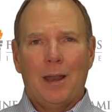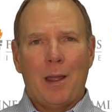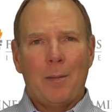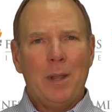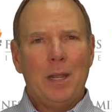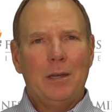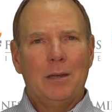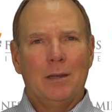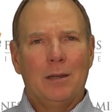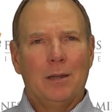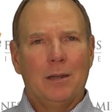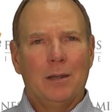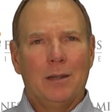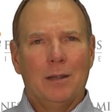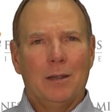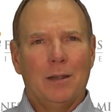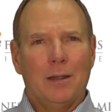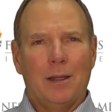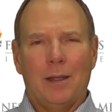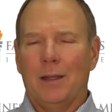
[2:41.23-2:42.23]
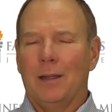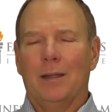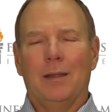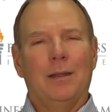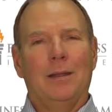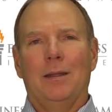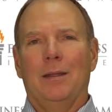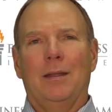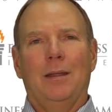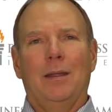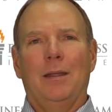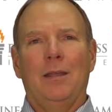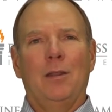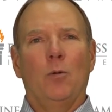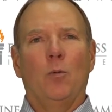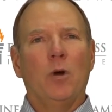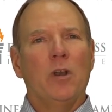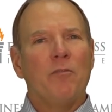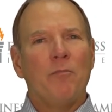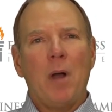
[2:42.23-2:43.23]
I mean, you
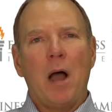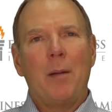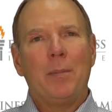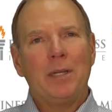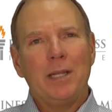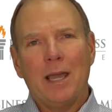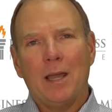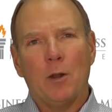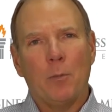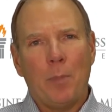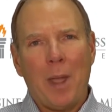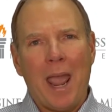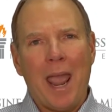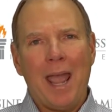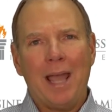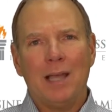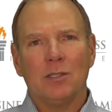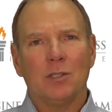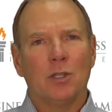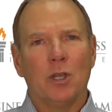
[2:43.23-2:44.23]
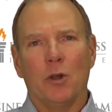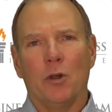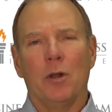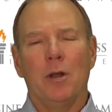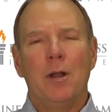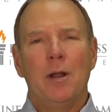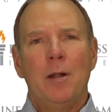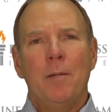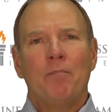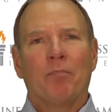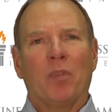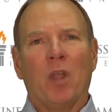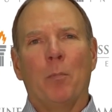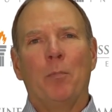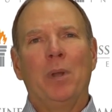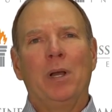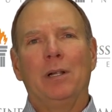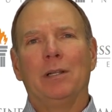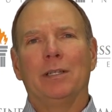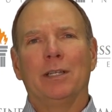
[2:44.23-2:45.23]
know, what if mom and dad are past their
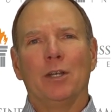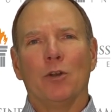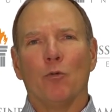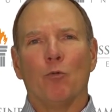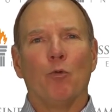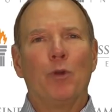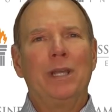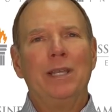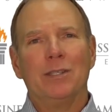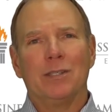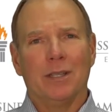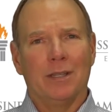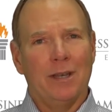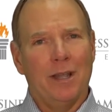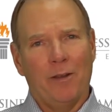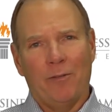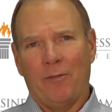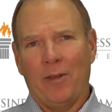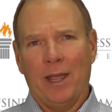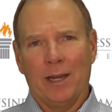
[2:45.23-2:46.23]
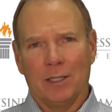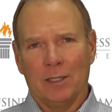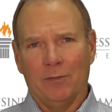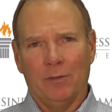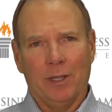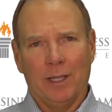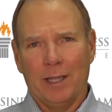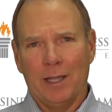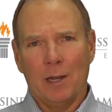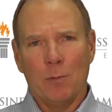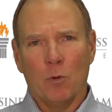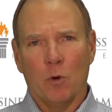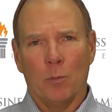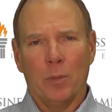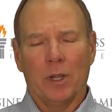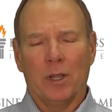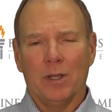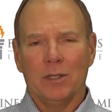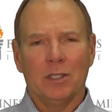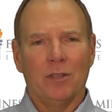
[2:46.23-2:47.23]
ability to reason effectively anymore
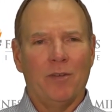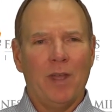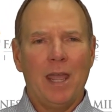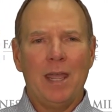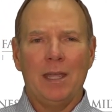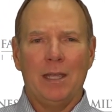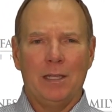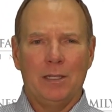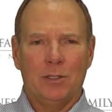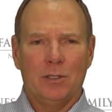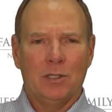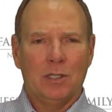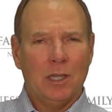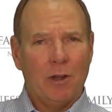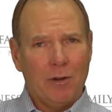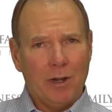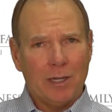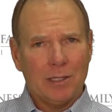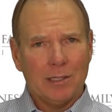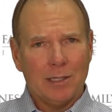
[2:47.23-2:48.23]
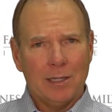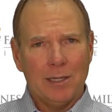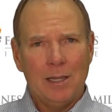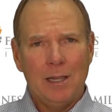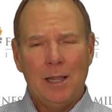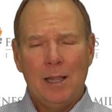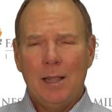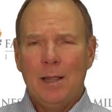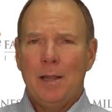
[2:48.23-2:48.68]
because of age? Seriously?